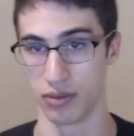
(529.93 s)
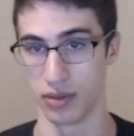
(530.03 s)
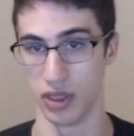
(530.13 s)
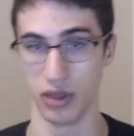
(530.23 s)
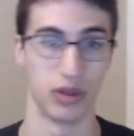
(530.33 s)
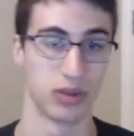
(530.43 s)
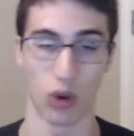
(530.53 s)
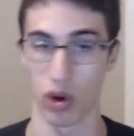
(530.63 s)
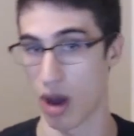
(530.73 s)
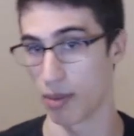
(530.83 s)
there's
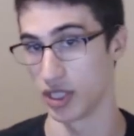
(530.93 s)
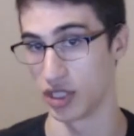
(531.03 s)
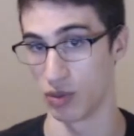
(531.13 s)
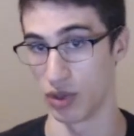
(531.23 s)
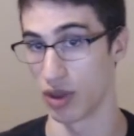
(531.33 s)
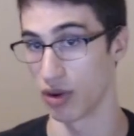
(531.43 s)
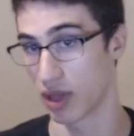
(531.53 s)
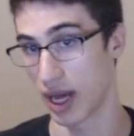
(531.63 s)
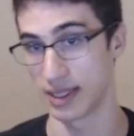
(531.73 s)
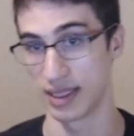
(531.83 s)
more competition with other
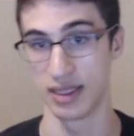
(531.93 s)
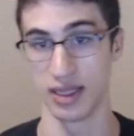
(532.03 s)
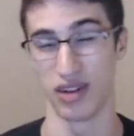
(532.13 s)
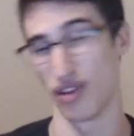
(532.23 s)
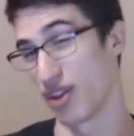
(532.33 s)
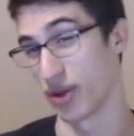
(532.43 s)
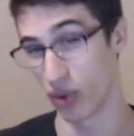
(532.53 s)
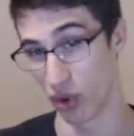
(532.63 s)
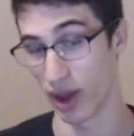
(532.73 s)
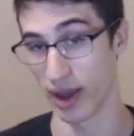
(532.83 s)
classes, and a lot of the
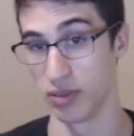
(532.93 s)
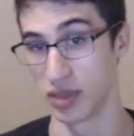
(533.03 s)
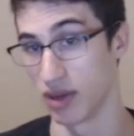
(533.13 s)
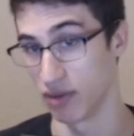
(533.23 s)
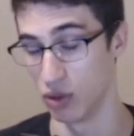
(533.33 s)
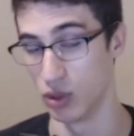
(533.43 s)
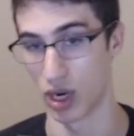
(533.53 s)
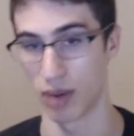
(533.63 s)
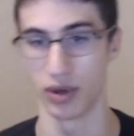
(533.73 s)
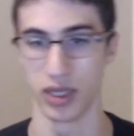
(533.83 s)
rogue items have low
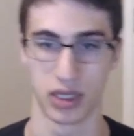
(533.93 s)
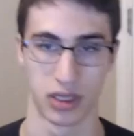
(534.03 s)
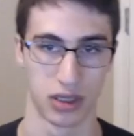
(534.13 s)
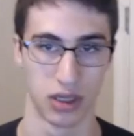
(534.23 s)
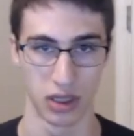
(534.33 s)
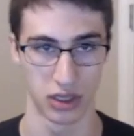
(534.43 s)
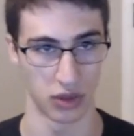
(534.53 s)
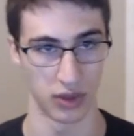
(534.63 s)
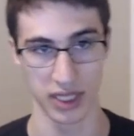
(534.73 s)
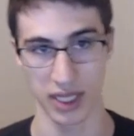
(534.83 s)
drop rates. So
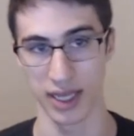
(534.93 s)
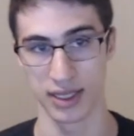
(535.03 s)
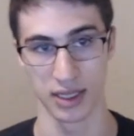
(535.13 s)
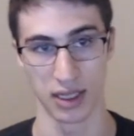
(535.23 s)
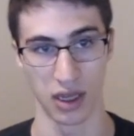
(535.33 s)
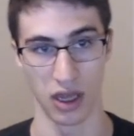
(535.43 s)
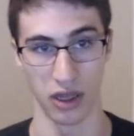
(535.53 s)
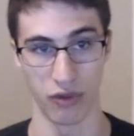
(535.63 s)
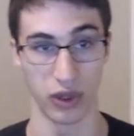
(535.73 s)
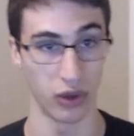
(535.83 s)
in this case,
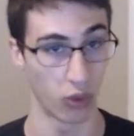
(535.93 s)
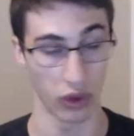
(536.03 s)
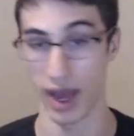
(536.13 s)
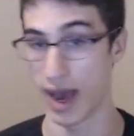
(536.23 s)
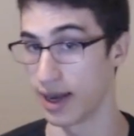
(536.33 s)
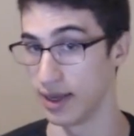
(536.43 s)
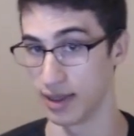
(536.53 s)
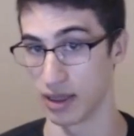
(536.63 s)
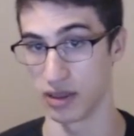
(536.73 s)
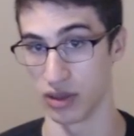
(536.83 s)
if we were to add in
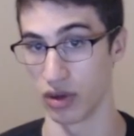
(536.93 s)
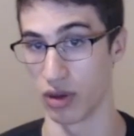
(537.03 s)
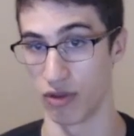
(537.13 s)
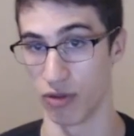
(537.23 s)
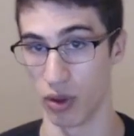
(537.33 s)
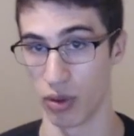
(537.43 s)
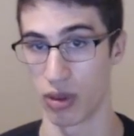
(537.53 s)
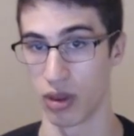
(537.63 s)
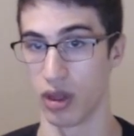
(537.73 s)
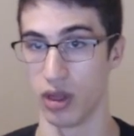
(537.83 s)
Death Dealer helm for both,
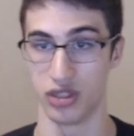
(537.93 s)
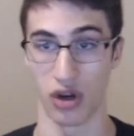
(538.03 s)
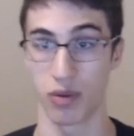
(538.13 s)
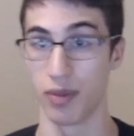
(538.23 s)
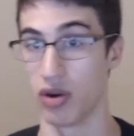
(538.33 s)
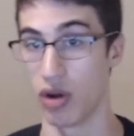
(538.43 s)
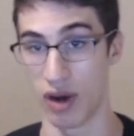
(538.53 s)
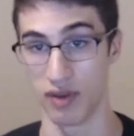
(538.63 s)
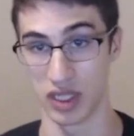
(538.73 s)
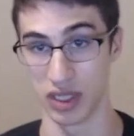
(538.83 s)
Darkmantle
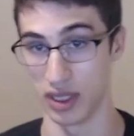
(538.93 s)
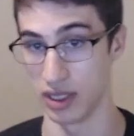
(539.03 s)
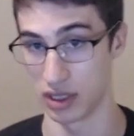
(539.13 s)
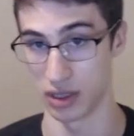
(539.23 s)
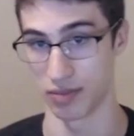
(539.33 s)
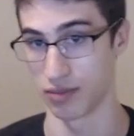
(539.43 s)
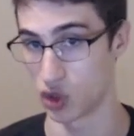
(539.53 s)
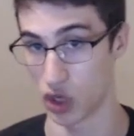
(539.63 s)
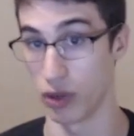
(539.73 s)
obviously needs to try and